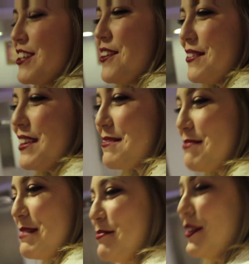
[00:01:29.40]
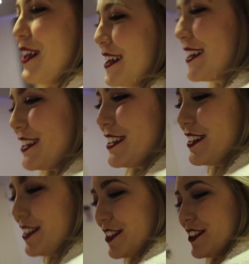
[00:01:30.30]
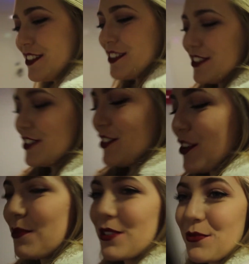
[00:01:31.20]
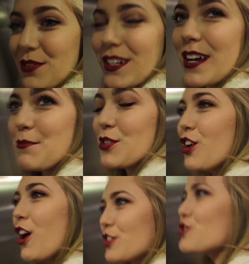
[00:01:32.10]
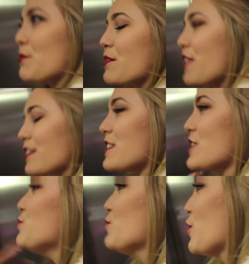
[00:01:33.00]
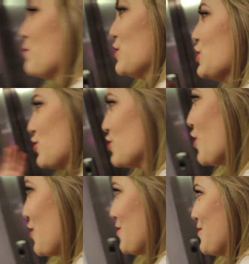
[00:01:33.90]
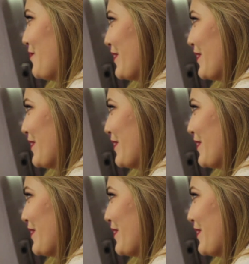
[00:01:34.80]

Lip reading: Do you know when, like, people, like, you know when someone's lying, but you can't describe the thing that you know, but you just know.